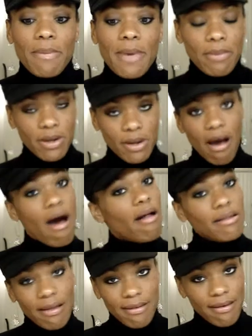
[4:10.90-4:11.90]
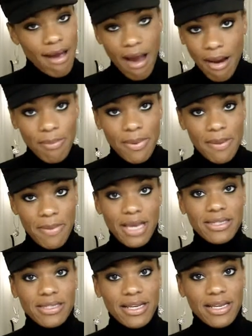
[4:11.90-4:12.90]
be able to call it on the carpet,
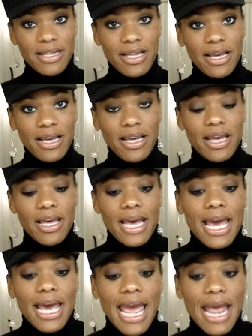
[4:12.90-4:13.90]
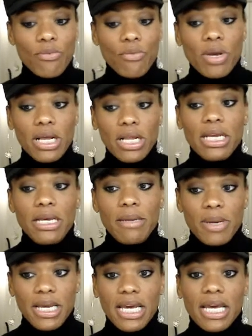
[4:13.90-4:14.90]
basically, and really
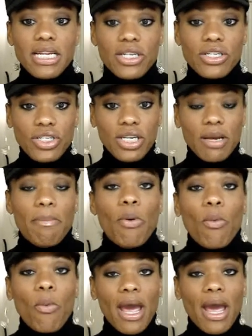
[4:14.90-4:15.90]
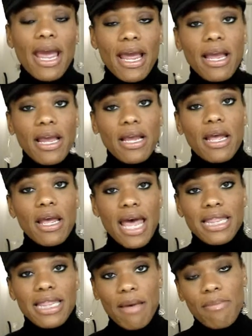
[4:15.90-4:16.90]
begin to chip away
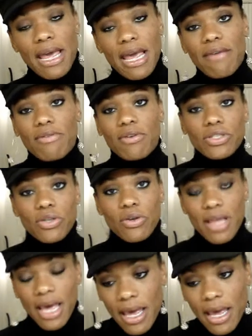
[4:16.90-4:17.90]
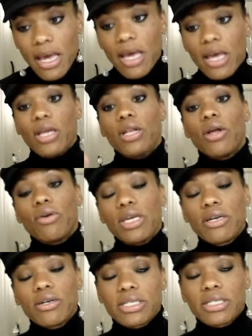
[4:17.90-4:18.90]
at that behavior so that, you know,
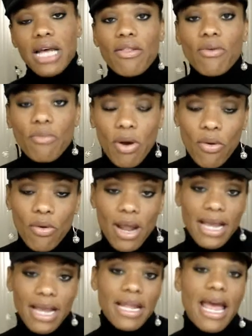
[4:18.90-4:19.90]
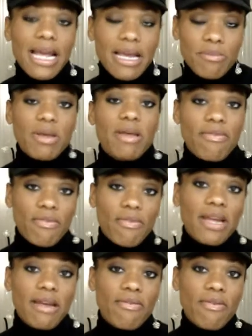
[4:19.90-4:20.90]
years down the road, I can be
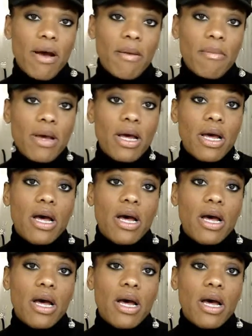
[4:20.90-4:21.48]
free from